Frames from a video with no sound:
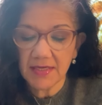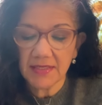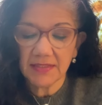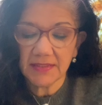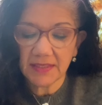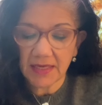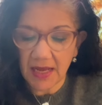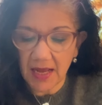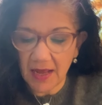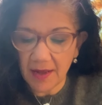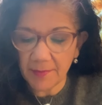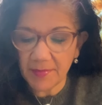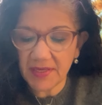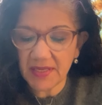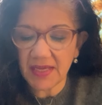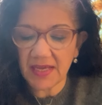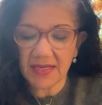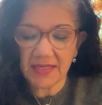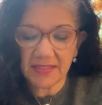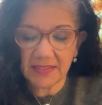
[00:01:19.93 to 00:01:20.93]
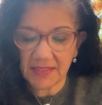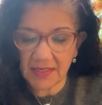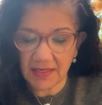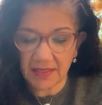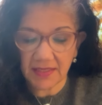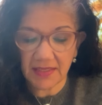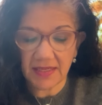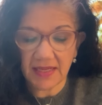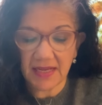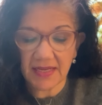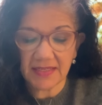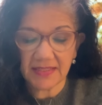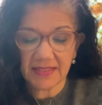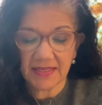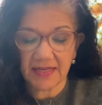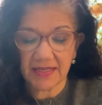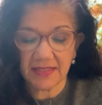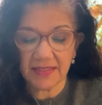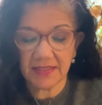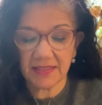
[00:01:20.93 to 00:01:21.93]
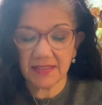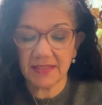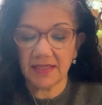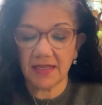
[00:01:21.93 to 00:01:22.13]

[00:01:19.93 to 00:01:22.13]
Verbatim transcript: Tommy and Dougie and Dennis